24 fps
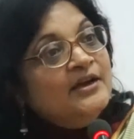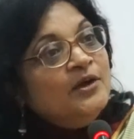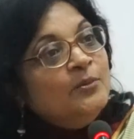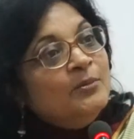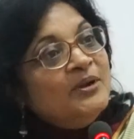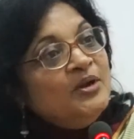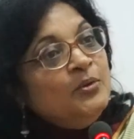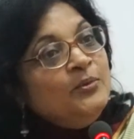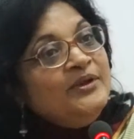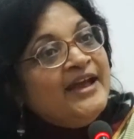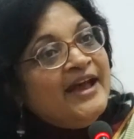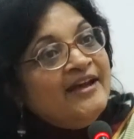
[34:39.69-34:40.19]

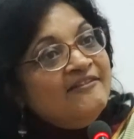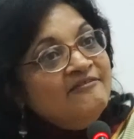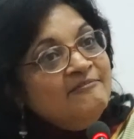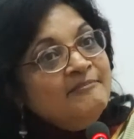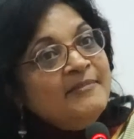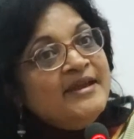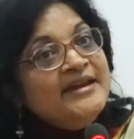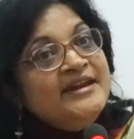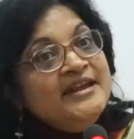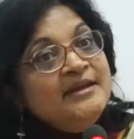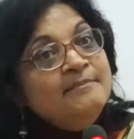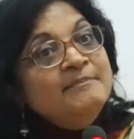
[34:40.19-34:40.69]
but we have
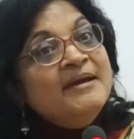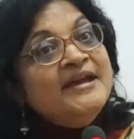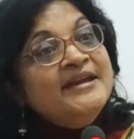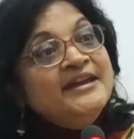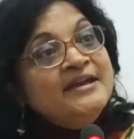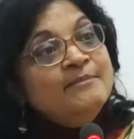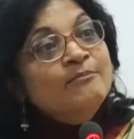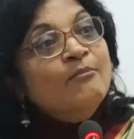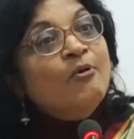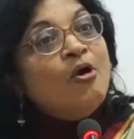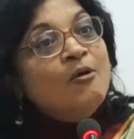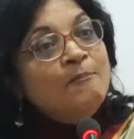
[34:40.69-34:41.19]
many,
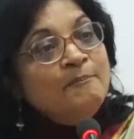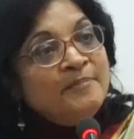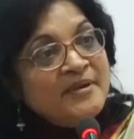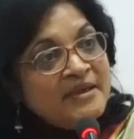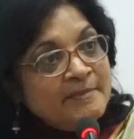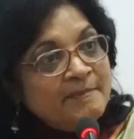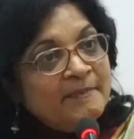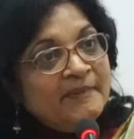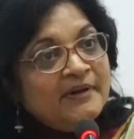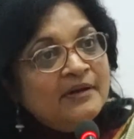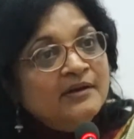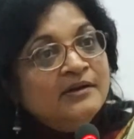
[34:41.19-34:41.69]
many more
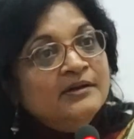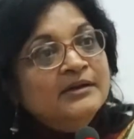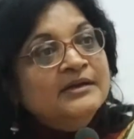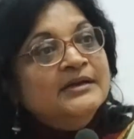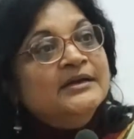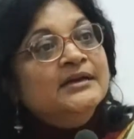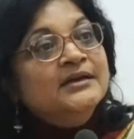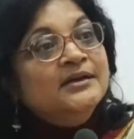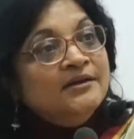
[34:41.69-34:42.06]
people